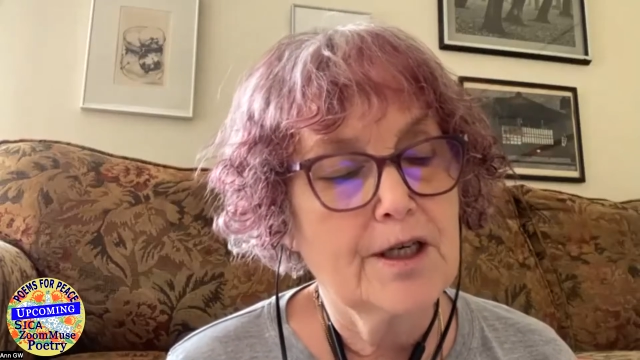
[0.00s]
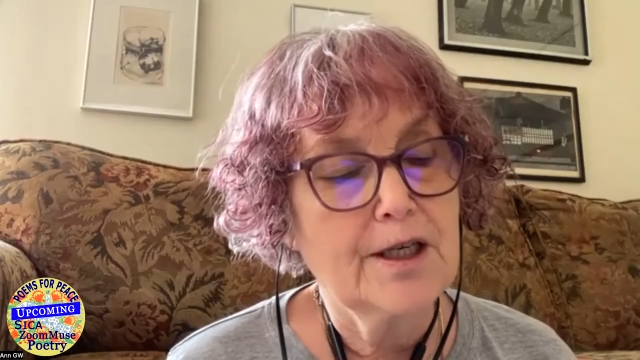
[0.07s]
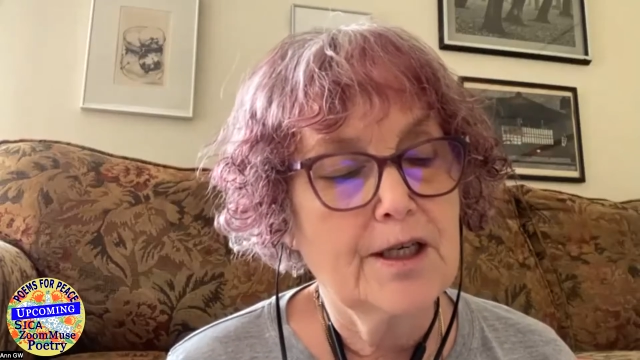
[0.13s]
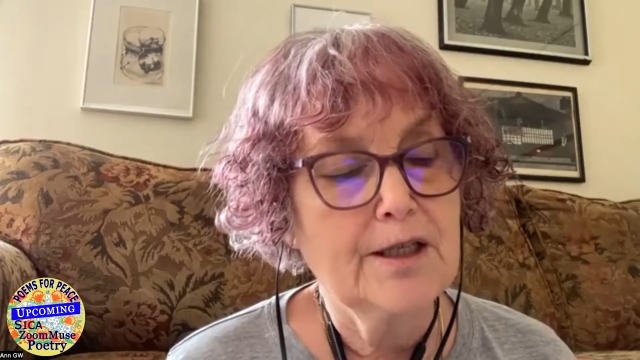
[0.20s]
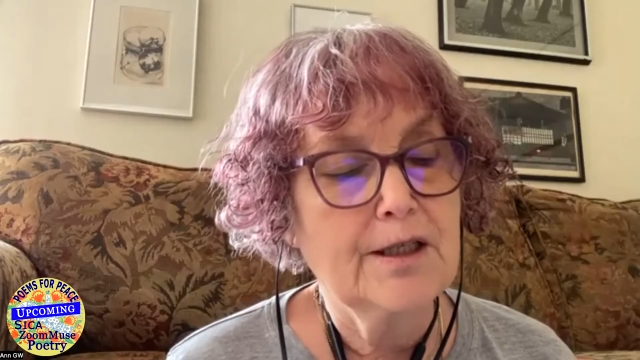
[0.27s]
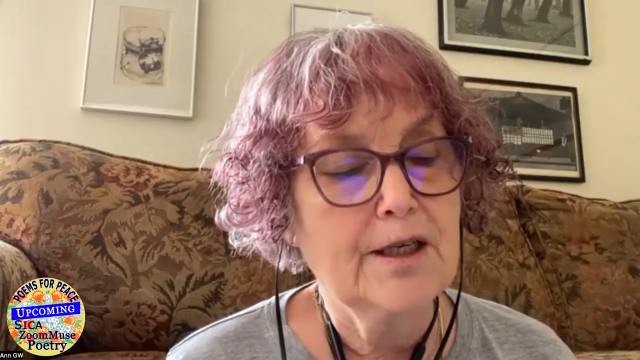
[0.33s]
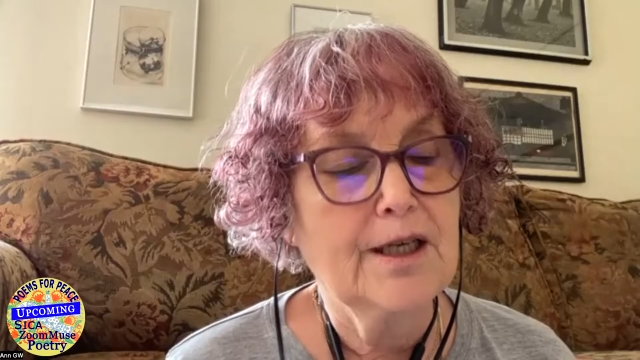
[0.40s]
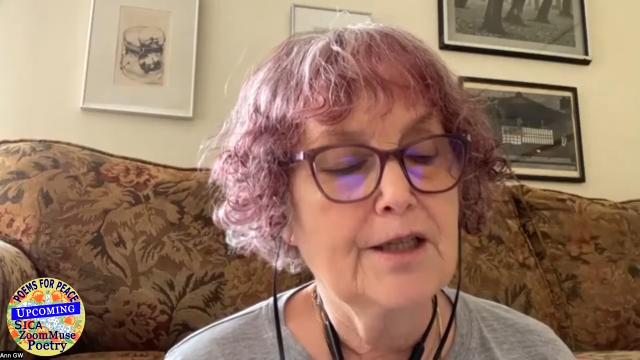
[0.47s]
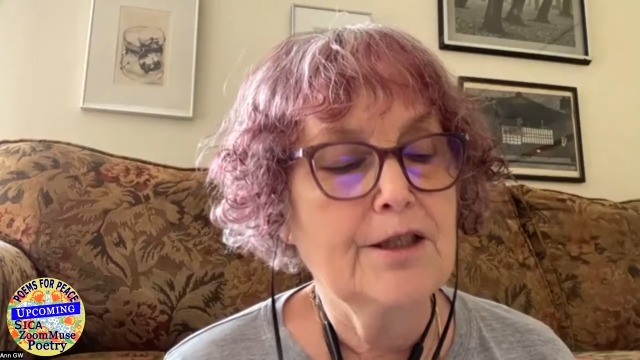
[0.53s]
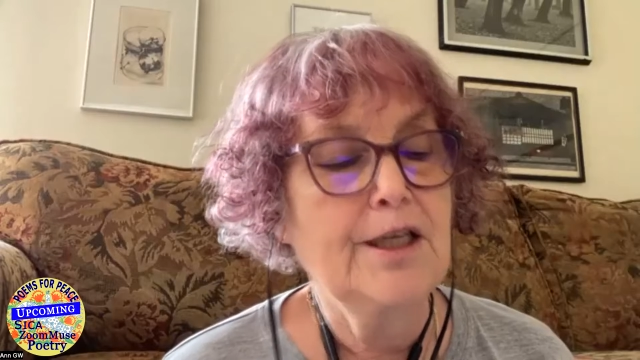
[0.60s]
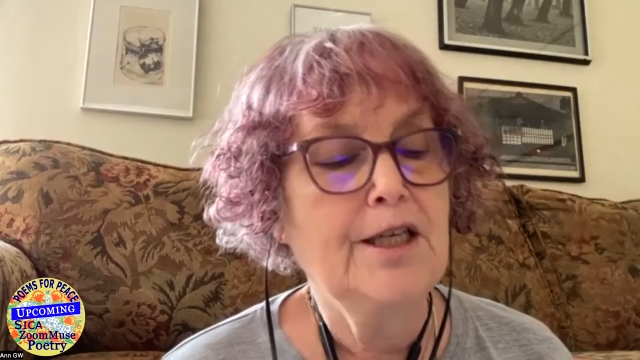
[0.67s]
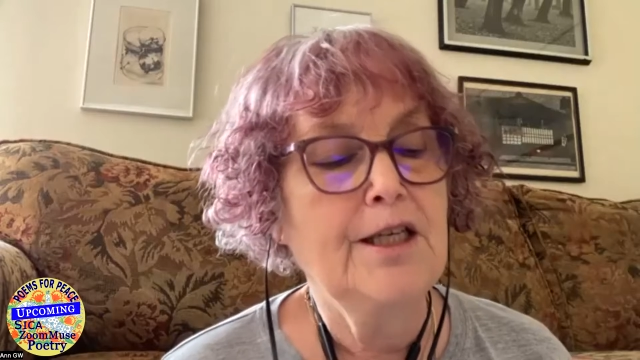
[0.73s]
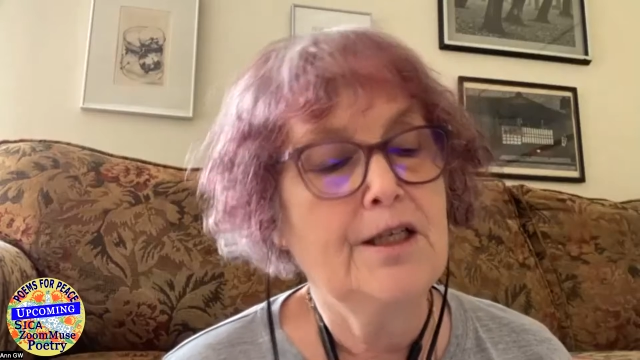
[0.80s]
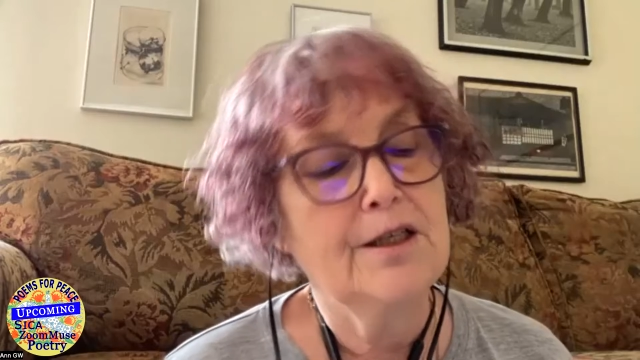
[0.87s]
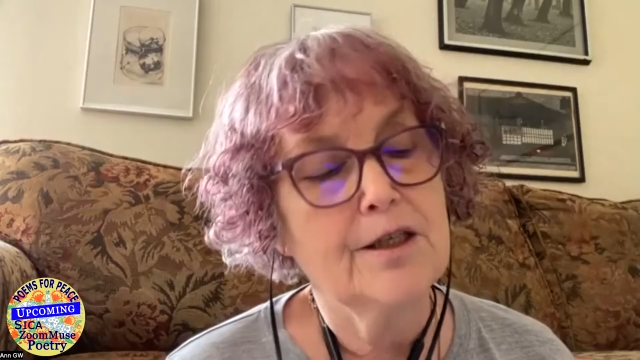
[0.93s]
in
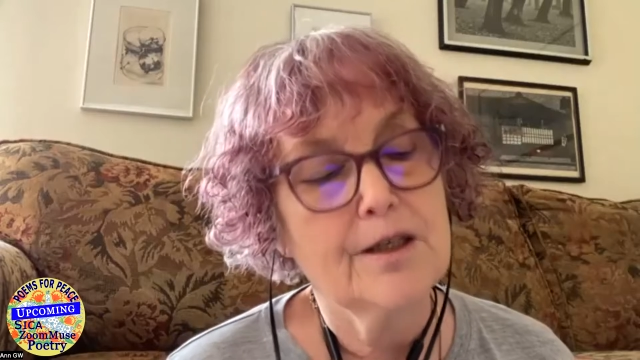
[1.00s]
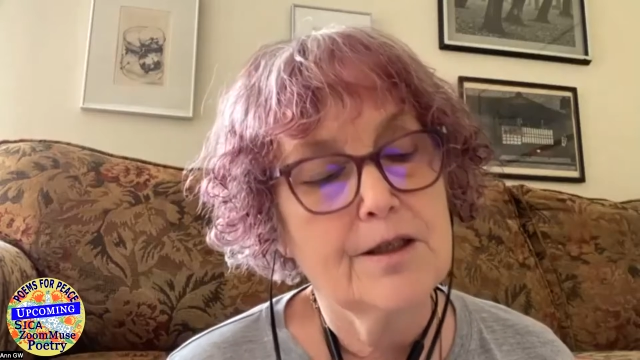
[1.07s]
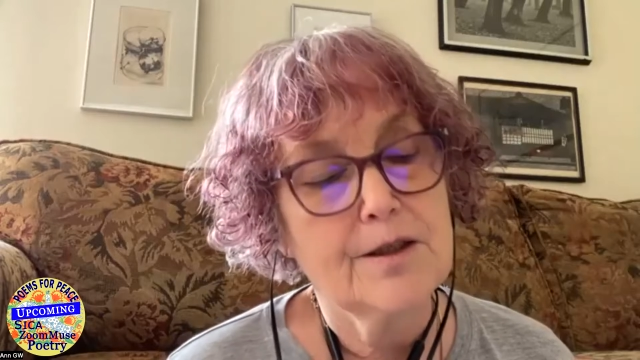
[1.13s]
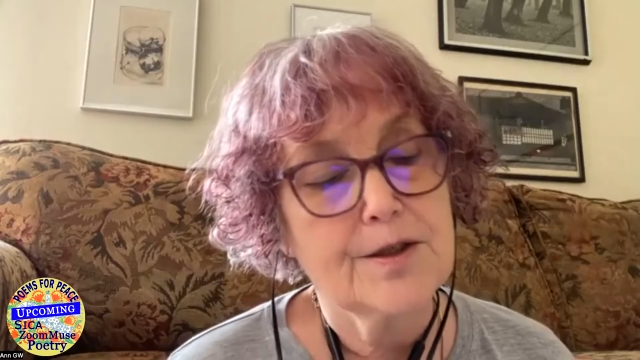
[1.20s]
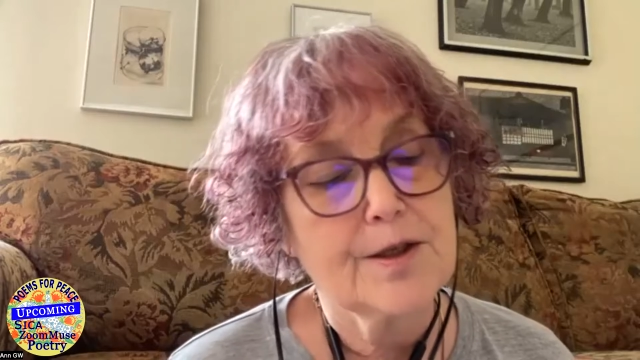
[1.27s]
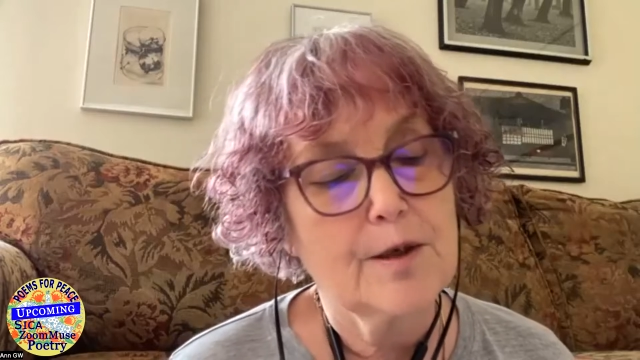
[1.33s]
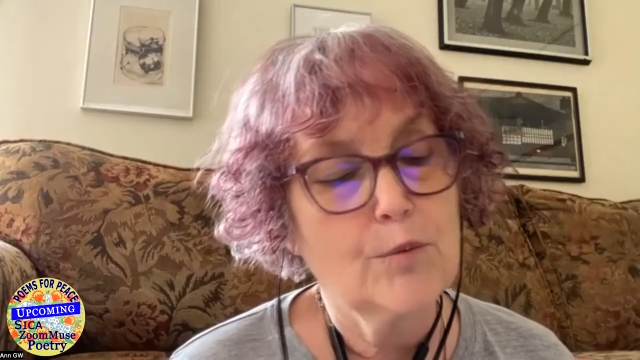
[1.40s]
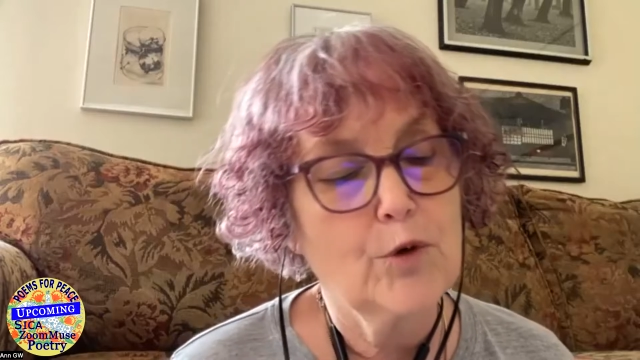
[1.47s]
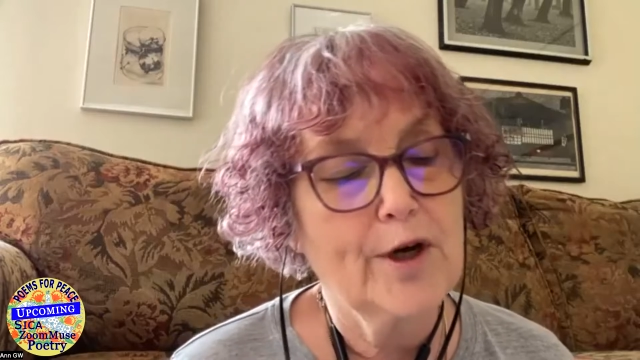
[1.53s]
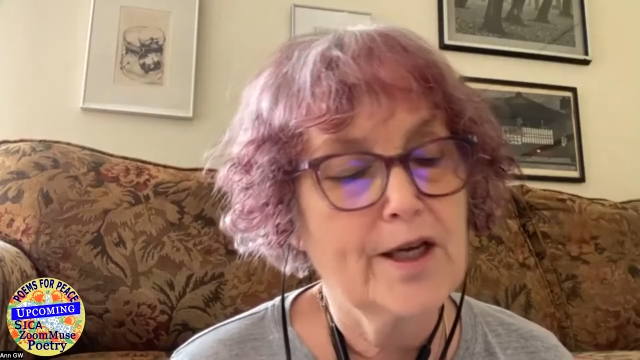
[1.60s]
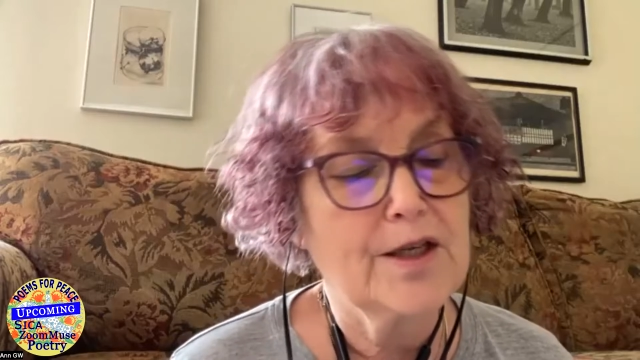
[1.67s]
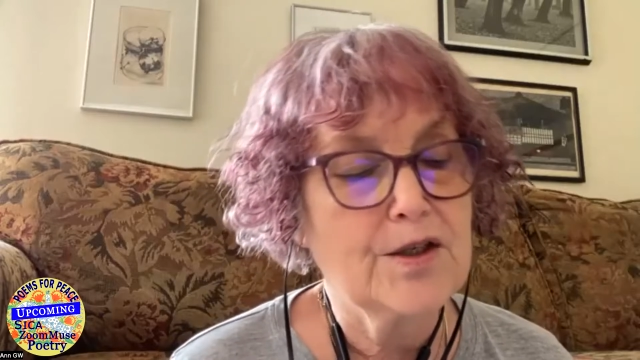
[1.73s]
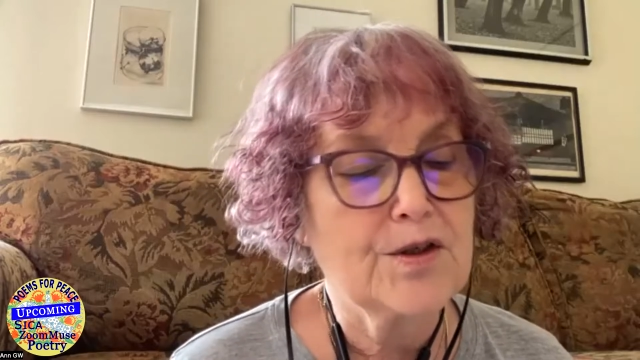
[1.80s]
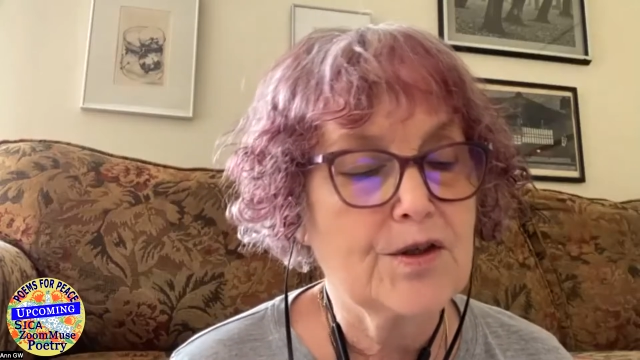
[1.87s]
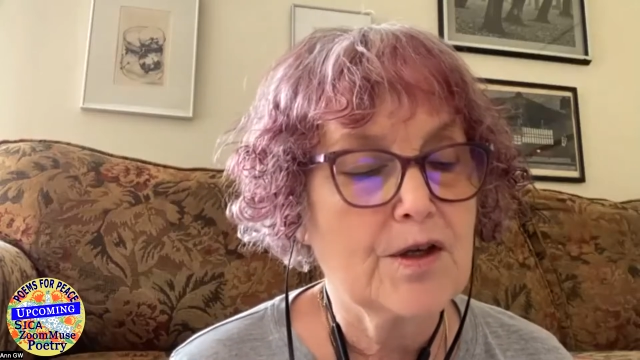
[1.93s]
unheated
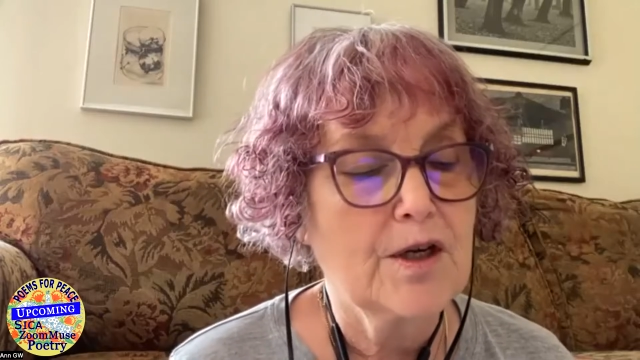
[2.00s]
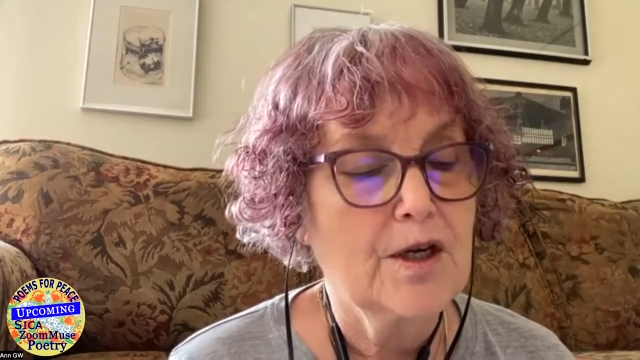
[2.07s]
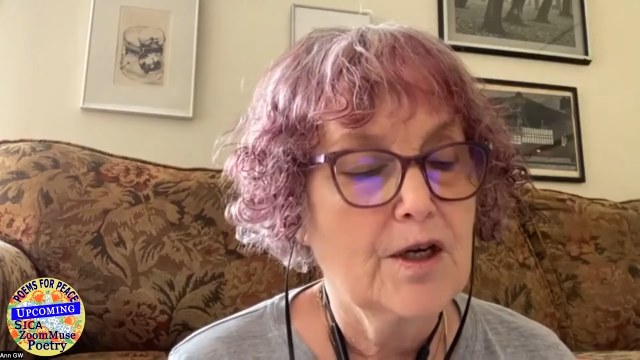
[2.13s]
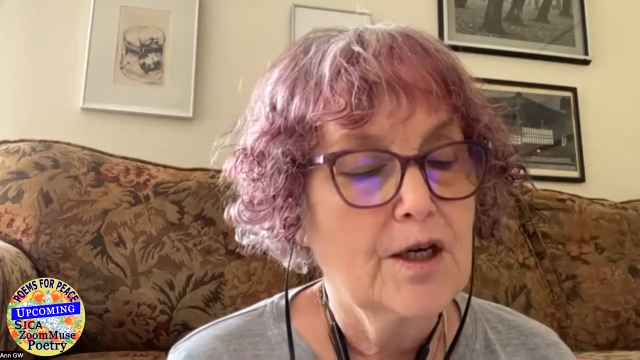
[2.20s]
subways,